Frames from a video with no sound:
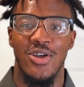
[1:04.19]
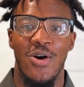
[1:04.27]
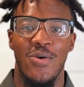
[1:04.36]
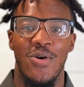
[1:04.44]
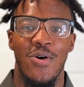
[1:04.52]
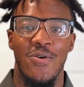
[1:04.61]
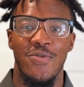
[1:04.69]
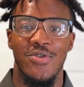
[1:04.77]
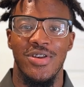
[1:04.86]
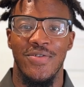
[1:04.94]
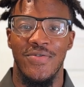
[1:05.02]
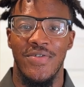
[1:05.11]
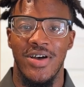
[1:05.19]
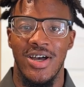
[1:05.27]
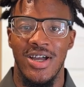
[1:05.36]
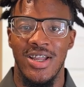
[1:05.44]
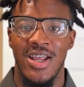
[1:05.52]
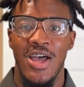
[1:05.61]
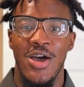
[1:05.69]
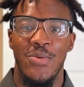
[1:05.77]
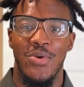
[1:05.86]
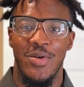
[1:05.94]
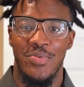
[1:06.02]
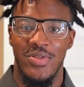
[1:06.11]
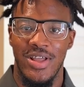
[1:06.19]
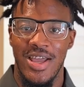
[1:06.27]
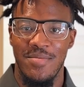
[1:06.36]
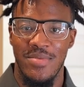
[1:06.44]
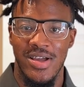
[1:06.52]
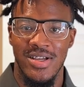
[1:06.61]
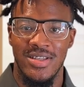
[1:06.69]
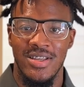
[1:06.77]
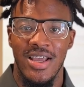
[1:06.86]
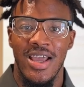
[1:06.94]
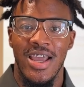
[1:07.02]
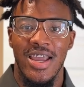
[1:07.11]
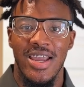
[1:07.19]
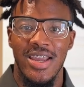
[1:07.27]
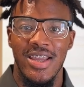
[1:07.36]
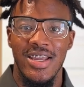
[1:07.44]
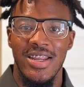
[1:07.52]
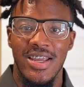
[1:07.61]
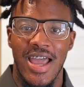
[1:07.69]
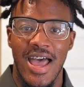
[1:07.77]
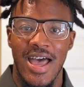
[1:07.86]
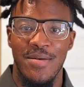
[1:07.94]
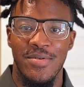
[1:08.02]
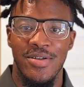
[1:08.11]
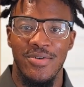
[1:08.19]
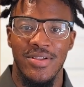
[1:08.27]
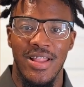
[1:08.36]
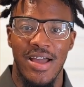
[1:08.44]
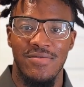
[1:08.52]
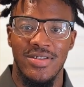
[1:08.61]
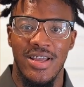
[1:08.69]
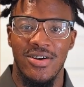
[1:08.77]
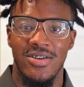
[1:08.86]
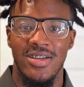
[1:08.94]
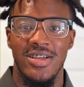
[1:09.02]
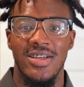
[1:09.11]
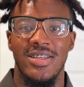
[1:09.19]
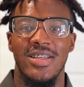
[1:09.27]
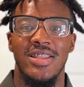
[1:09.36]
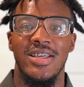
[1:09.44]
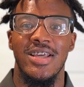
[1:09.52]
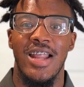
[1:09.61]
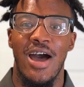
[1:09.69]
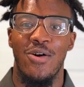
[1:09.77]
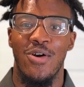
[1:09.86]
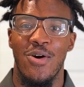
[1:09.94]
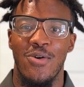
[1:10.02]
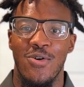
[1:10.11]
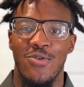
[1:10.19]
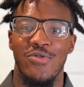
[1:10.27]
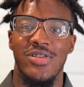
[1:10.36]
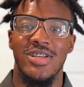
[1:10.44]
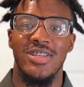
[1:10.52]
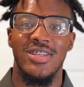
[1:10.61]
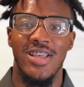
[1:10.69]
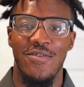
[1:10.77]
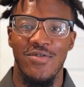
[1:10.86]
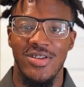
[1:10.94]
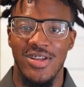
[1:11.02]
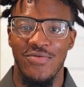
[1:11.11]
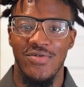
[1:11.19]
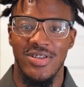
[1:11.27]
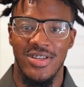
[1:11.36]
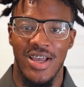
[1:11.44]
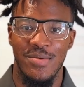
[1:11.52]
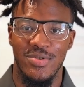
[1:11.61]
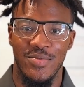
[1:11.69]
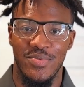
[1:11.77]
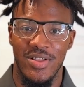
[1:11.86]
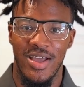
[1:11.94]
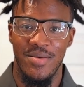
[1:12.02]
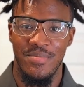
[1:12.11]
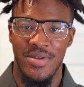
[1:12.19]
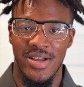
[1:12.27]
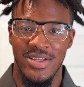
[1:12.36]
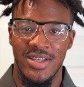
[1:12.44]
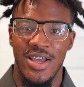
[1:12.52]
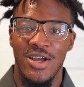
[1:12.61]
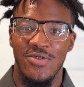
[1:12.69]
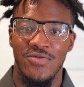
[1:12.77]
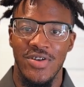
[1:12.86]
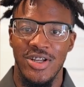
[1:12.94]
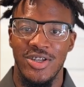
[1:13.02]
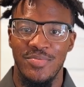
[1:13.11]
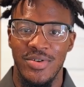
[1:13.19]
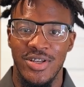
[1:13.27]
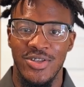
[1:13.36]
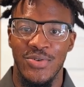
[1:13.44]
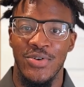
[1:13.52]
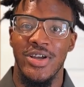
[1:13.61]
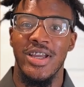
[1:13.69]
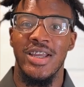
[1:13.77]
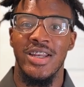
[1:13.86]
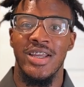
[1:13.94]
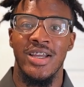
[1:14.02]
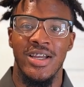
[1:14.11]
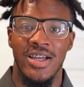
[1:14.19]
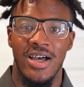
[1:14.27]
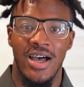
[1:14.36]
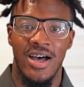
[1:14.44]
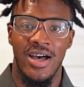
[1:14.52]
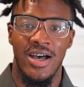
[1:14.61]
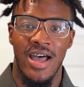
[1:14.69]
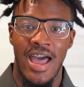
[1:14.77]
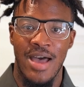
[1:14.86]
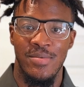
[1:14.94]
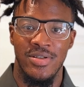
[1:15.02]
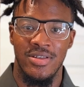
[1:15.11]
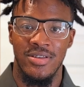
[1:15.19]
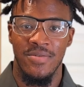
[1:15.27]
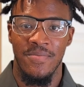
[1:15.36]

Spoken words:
go over and define what a plant-based eating habit or lifestyle is, and then I'll go over the 7 different types of plant-based regimens or eating habits.